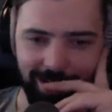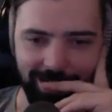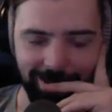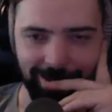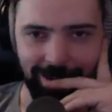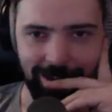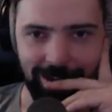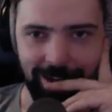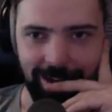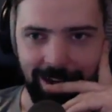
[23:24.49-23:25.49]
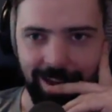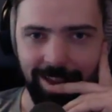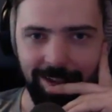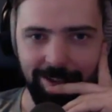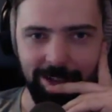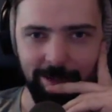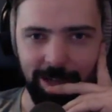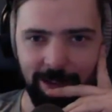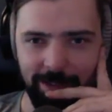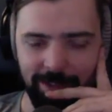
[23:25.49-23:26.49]
I think
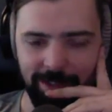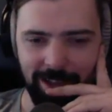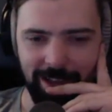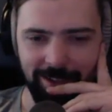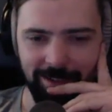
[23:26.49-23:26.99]
sometimes it's like,